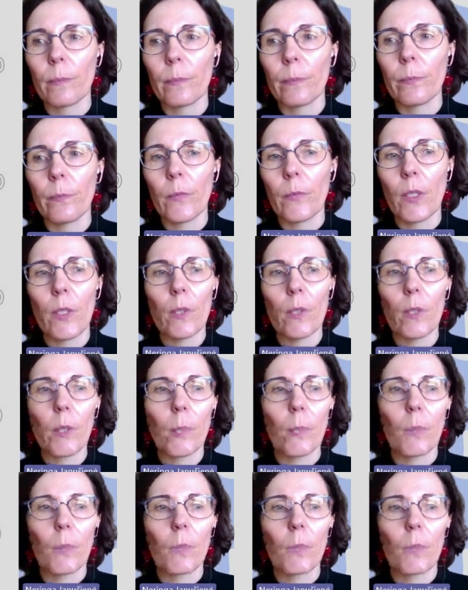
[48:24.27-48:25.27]
in the
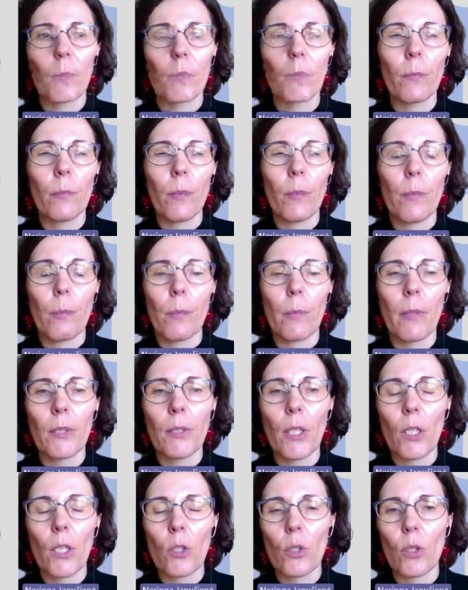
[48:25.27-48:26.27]

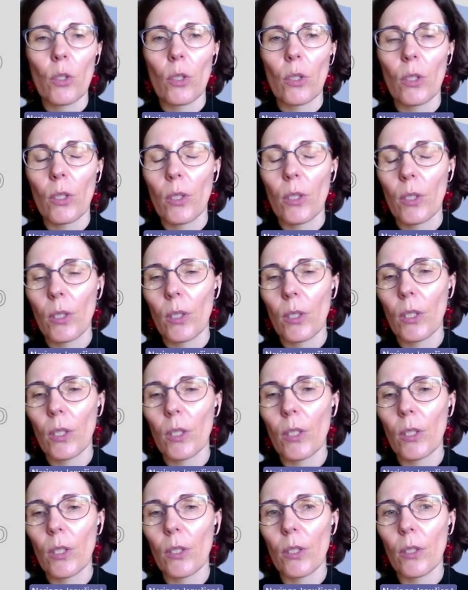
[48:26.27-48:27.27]
implementation
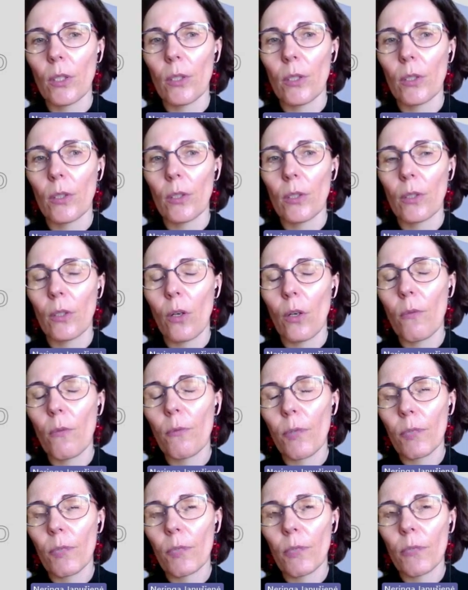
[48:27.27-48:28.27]

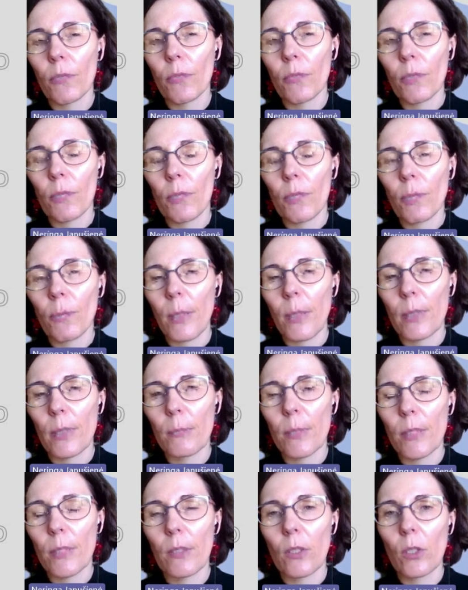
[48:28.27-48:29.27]
of activities must
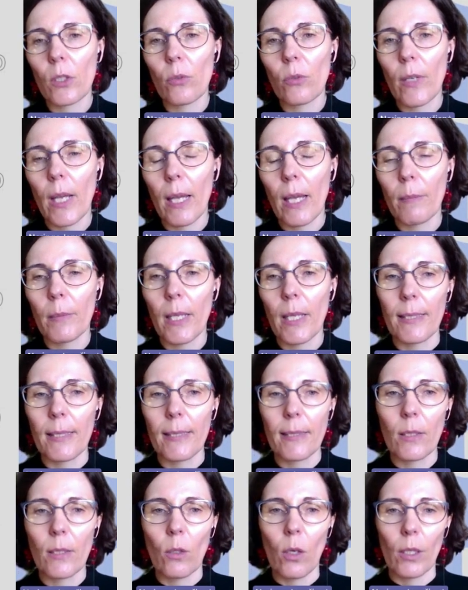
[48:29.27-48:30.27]
be described,
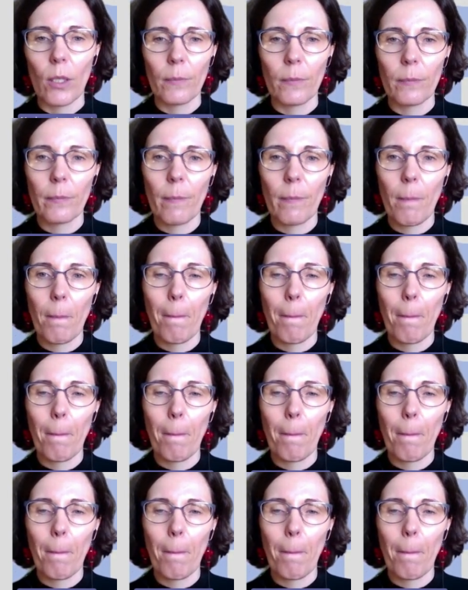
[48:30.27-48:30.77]
and so on.